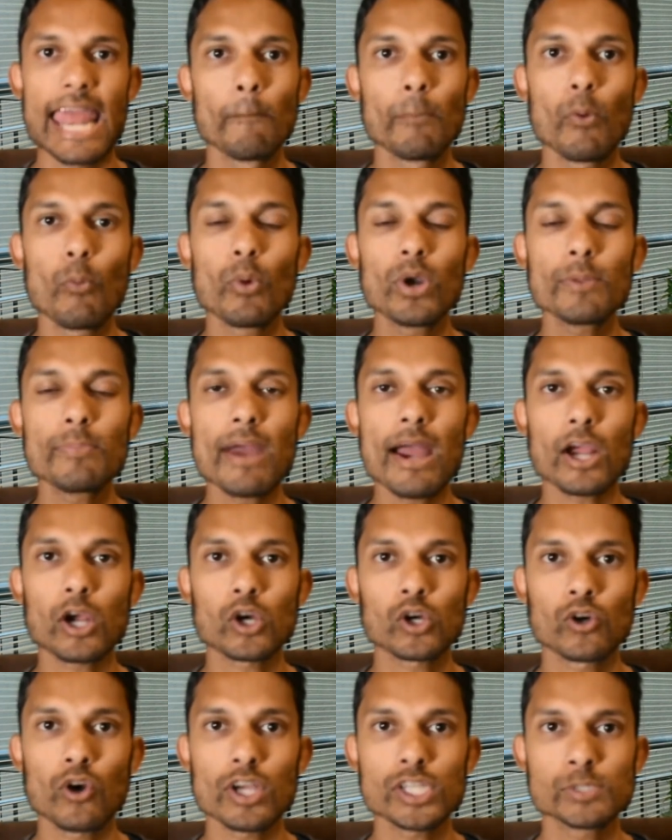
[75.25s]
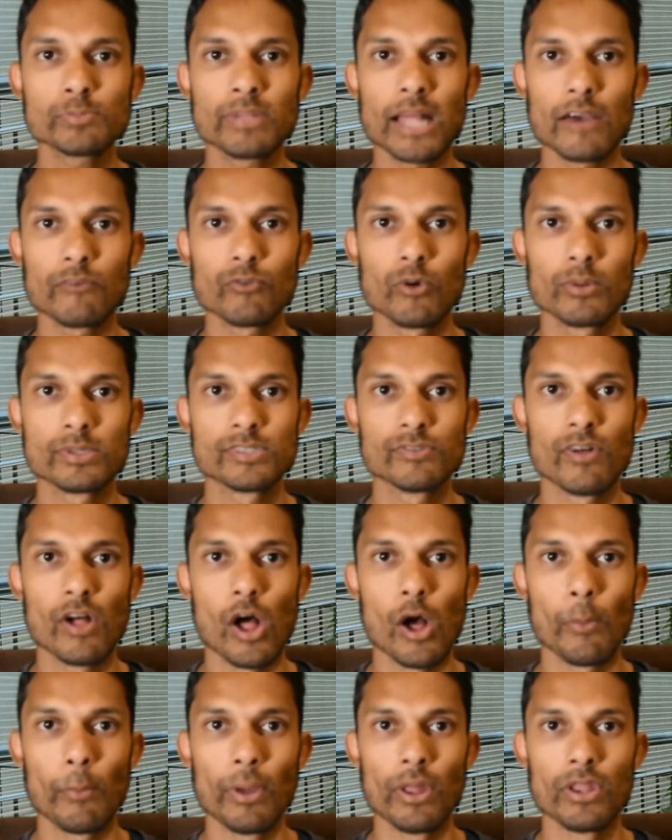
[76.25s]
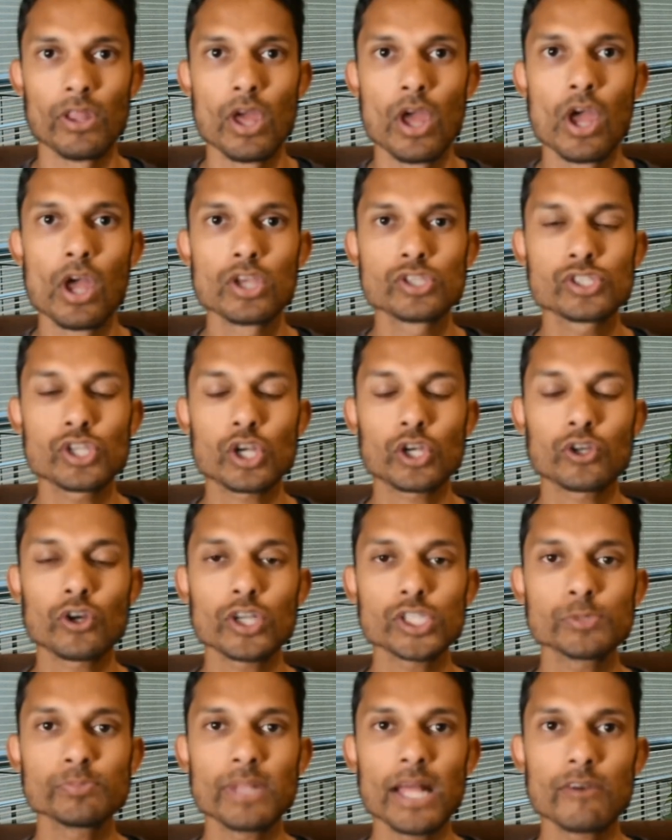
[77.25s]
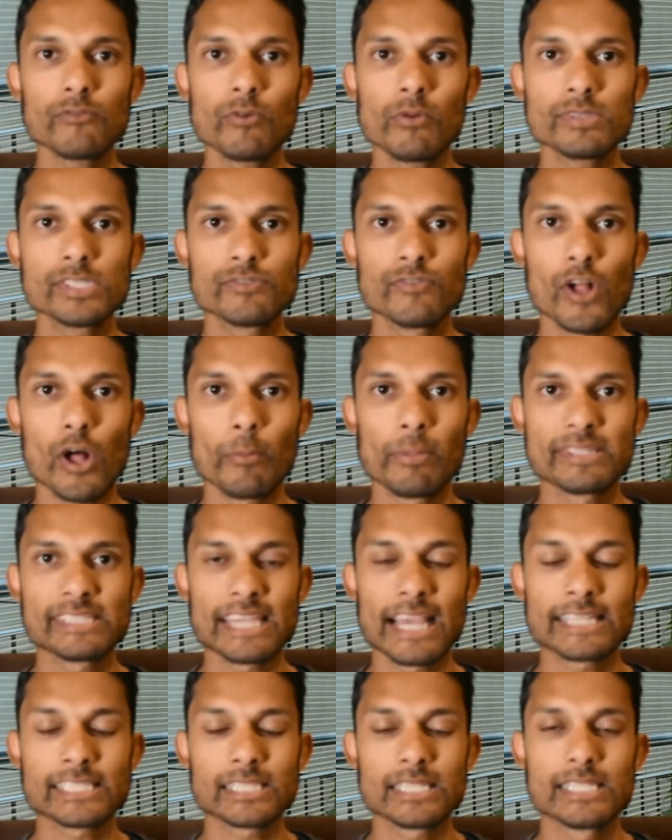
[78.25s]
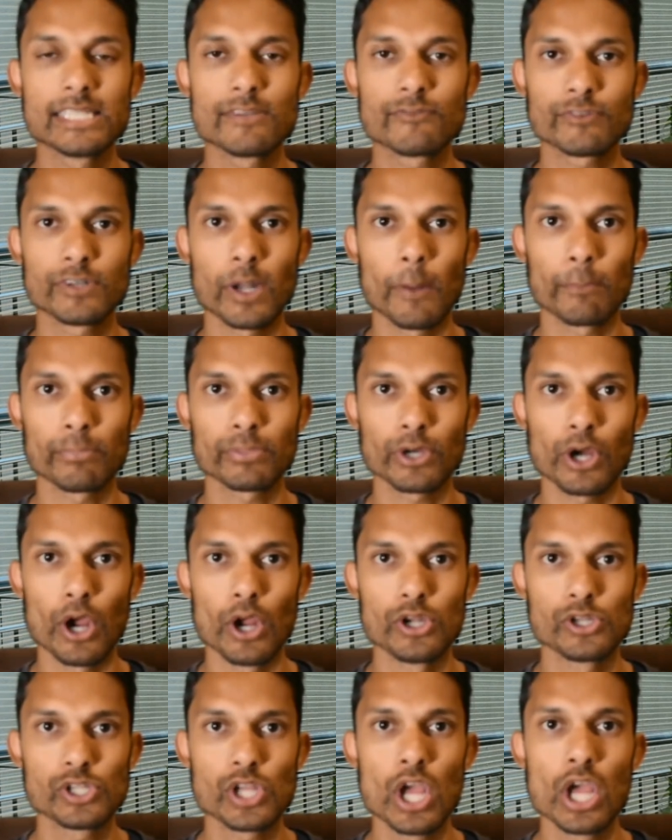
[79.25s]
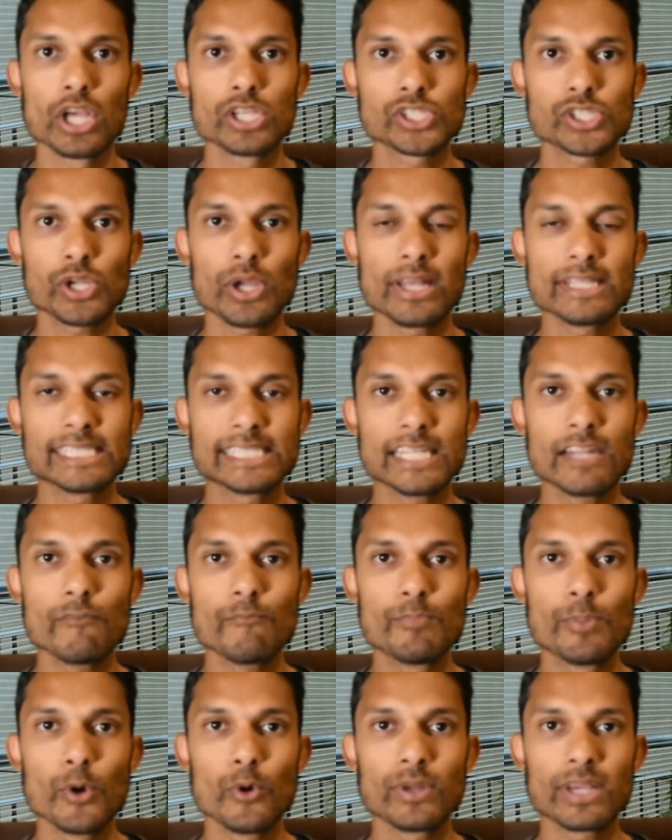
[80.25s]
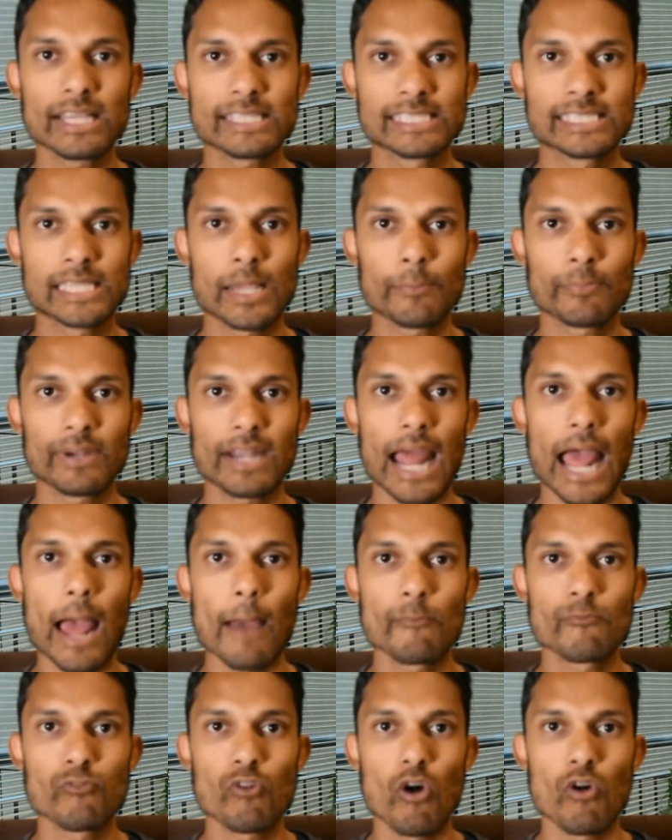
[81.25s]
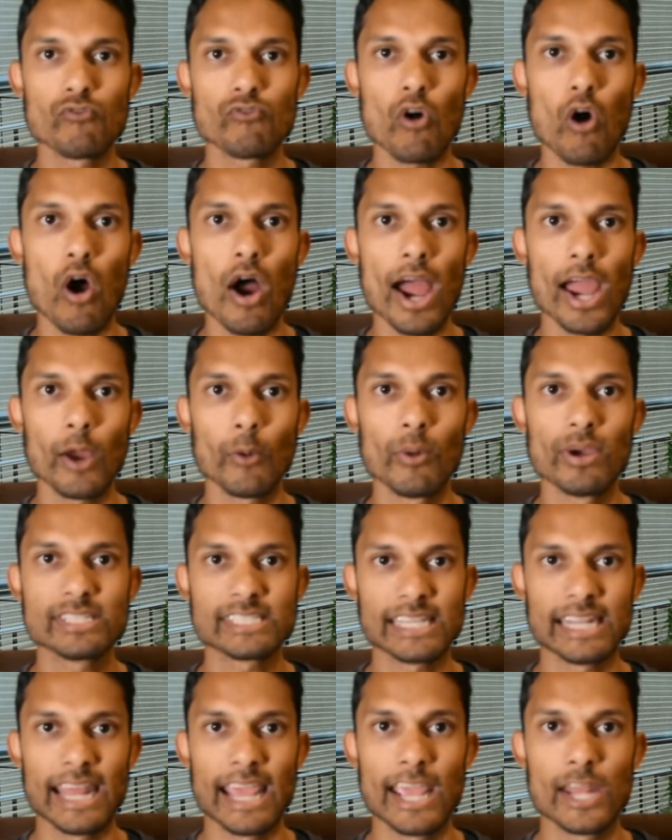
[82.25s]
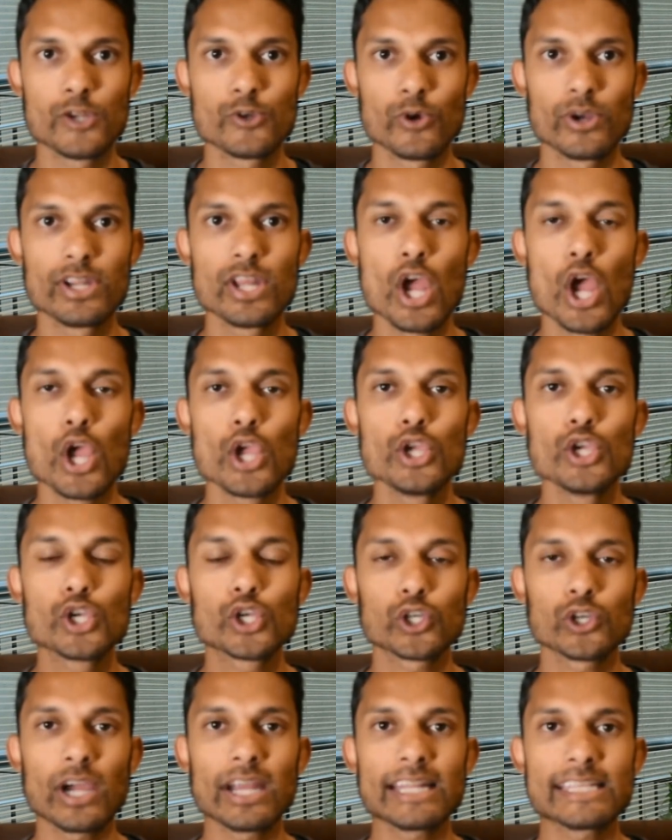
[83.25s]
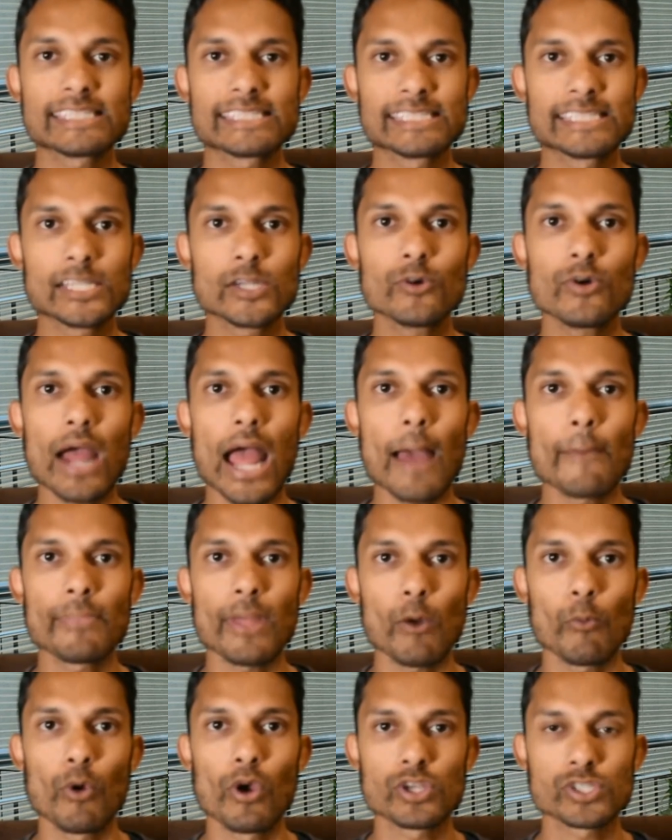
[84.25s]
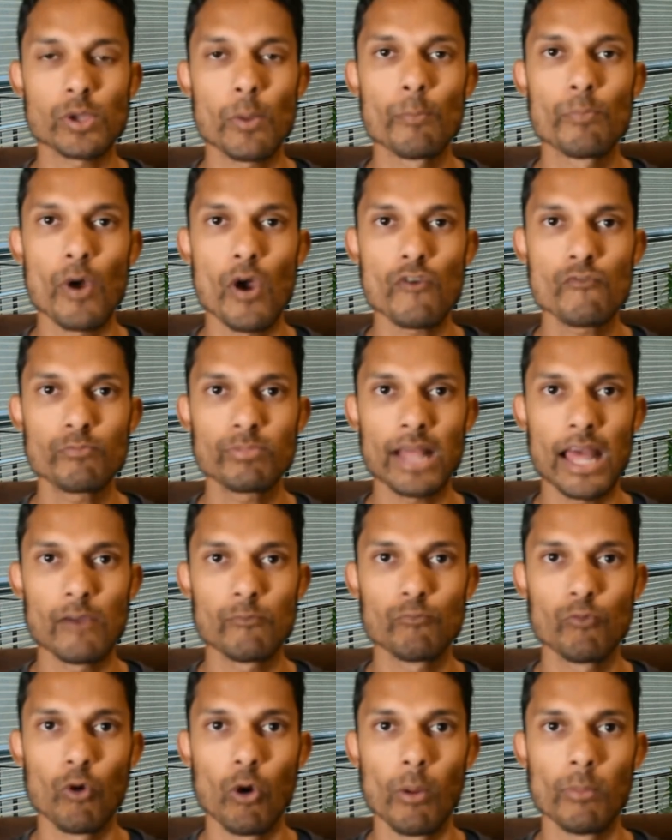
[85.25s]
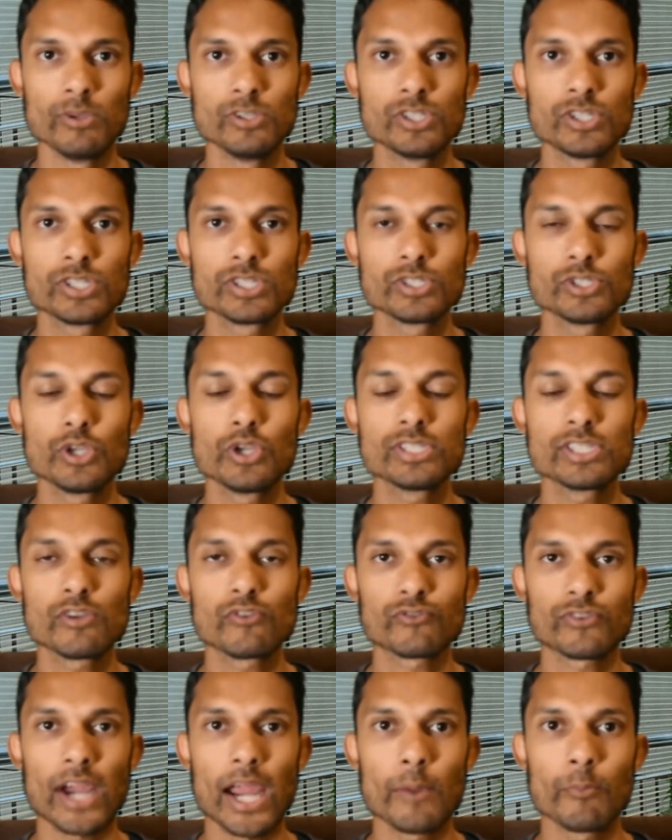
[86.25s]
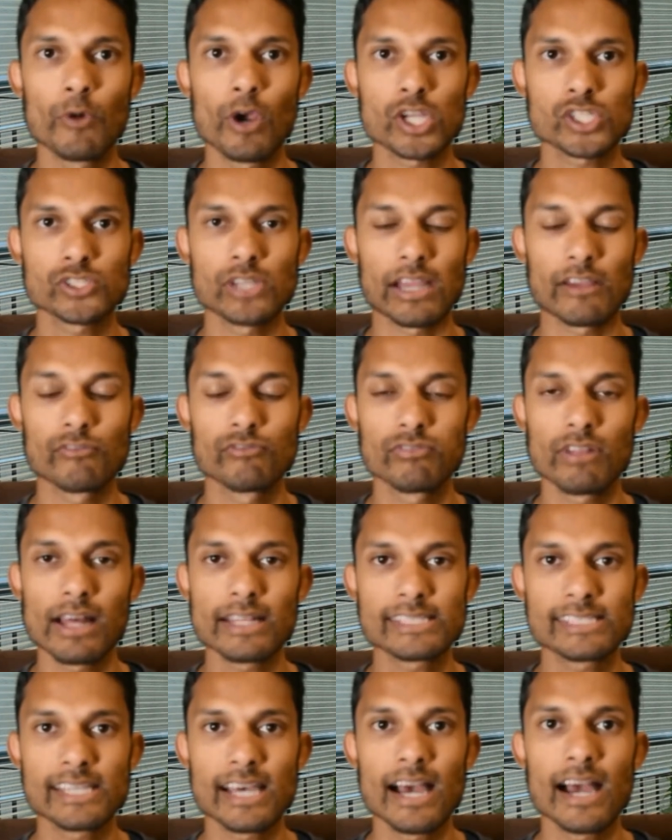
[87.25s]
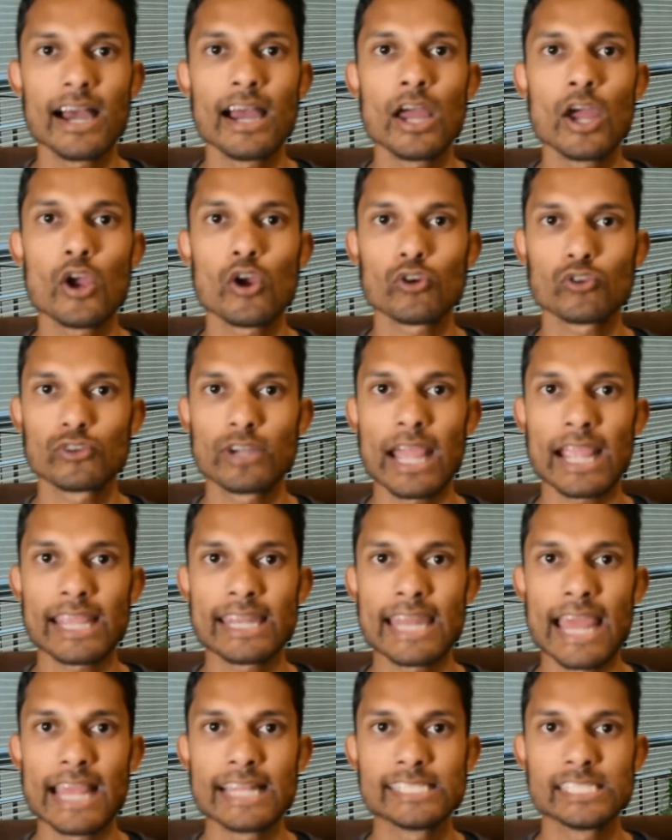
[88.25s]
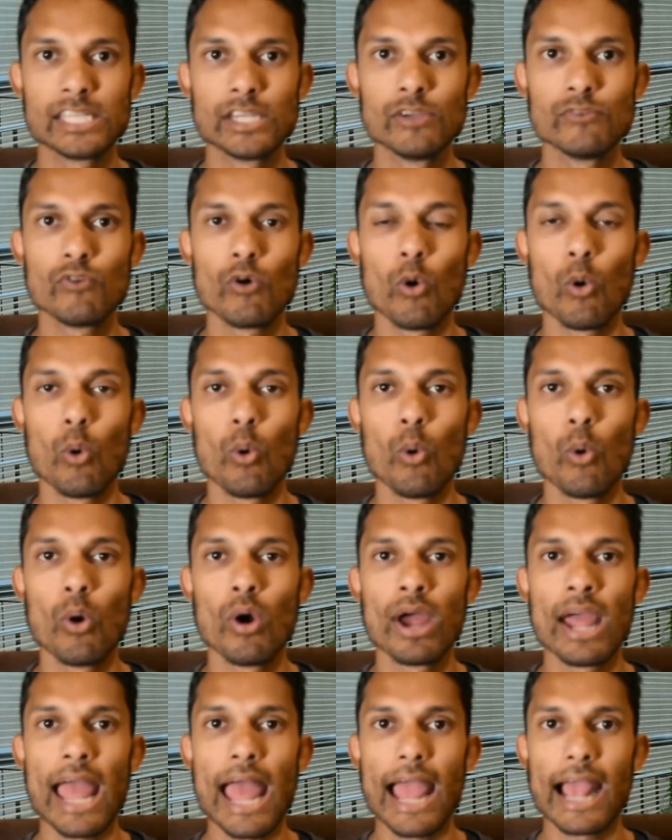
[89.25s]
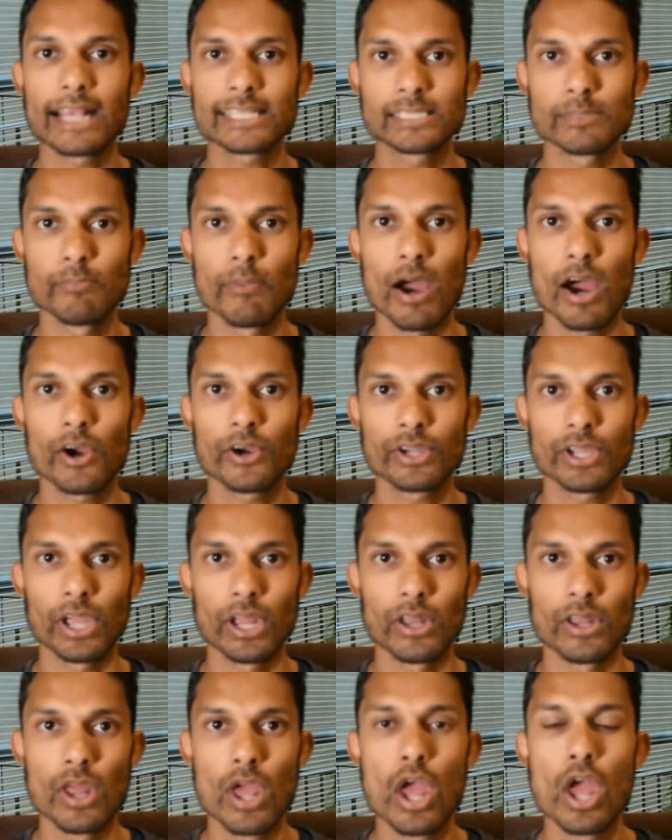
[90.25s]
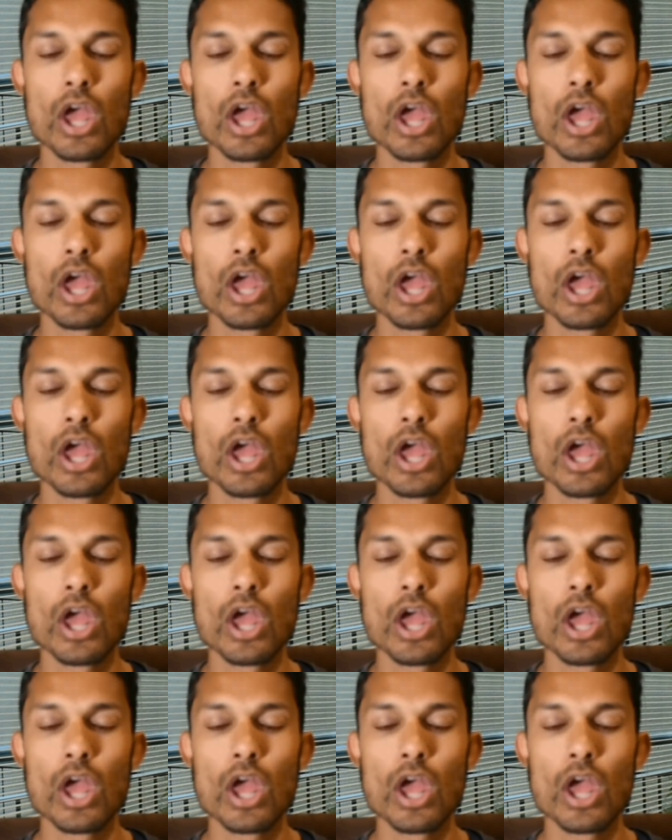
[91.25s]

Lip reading: But what about cross-platform development? So cross-platform development takes a different approach. So instead of building a separate app for iOS and Android, you create a single app that works on both platforms using frameworks like Flutter, React Native, or Xamarin.